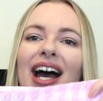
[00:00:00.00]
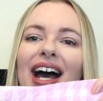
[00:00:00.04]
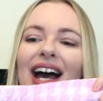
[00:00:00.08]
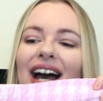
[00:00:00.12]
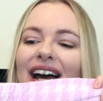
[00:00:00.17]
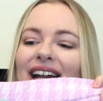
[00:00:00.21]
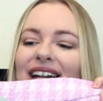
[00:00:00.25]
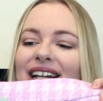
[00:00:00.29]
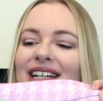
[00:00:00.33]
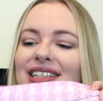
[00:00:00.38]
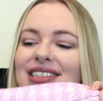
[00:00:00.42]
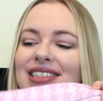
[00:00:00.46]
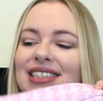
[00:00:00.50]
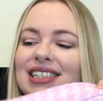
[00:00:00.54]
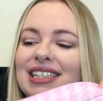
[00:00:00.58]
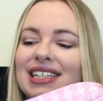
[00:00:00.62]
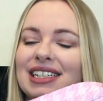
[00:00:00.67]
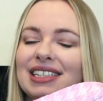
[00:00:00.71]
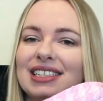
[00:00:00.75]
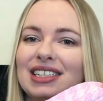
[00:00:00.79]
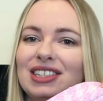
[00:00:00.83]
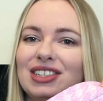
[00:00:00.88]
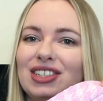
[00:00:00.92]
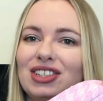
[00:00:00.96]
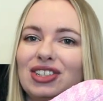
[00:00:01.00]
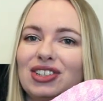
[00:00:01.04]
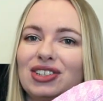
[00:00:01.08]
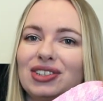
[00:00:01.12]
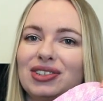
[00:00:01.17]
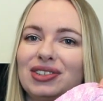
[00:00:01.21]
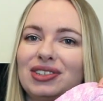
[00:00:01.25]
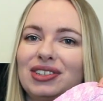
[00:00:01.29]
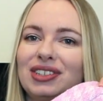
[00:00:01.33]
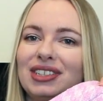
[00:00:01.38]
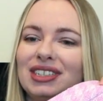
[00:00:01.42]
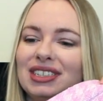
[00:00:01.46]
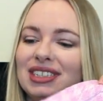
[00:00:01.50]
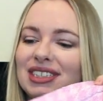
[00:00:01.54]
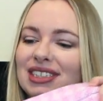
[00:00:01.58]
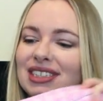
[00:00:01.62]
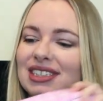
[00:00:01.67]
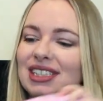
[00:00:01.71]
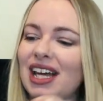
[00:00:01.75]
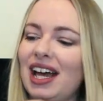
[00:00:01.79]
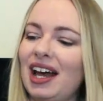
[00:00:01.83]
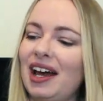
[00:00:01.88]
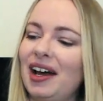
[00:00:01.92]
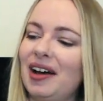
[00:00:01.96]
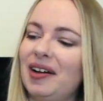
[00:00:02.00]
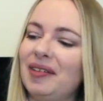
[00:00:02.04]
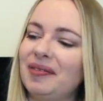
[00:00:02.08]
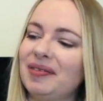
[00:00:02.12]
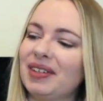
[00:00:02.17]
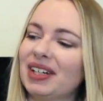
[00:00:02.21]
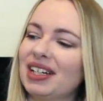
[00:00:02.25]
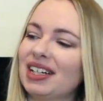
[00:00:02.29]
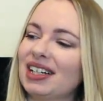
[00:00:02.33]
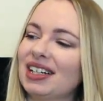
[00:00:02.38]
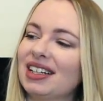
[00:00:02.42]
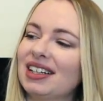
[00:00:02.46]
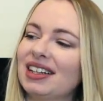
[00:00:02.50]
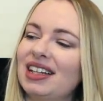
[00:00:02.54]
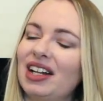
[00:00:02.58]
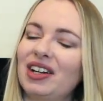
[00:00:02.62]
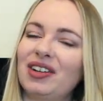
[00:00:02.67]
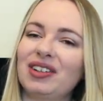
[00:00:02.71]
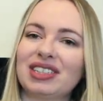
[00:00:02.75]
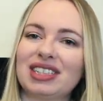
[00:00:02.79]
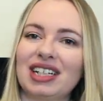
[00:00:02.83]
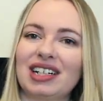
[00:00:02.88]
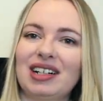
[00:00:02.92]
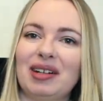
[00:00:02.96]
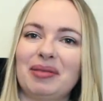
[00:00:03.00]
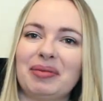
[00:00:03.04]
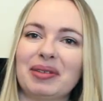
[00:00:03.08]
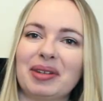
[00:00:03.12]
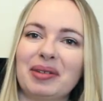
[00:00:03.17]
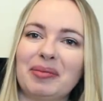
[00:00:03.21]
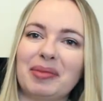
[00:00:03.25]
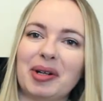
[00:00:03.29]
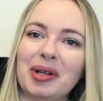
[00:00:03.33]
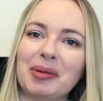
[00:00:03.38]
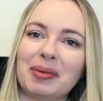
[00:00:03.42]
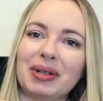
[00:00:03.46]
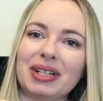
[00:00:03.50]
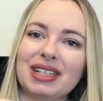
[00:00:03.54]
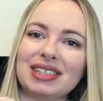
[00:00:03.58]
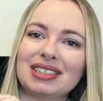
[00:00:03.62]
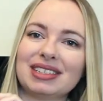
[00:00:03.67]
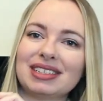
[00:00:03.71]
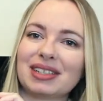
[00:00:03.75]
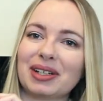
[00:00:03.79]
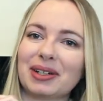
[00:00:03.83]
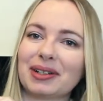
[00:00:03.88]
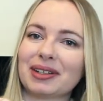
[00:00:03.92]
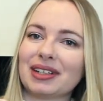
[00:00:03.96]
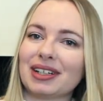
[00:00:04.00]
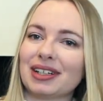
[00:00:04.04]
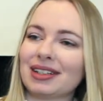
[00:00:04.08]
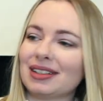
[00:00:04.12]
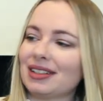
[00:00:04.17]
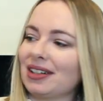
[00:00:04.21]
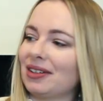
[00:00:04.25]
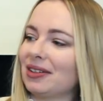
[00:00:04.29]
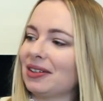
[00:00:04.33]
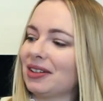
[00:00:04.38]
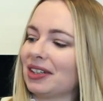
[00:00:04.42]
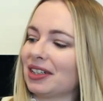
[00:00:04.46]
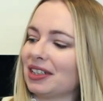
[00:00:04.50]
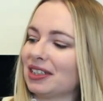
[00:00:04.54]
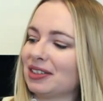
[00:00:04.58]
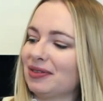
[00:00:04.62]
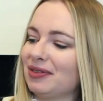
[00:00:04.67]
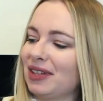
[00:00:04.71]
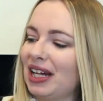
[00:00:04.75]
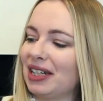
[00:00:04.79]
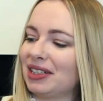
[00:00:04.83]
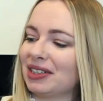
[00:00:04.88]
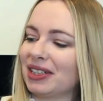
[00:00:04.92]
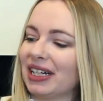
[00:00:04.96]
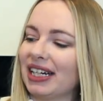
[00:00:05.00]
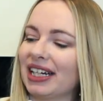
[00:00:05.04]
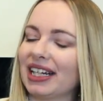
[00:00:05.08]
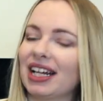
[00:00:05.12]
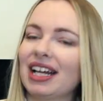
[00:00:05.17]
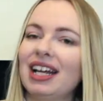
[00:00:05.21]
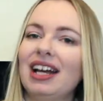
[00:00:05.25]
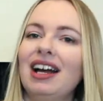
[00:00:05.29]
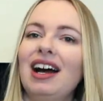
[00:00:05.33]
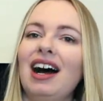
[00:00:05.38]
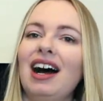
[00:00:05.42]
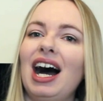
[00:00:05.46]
And it is these shorts. They're not done up at the moment, so they don't look as flattering.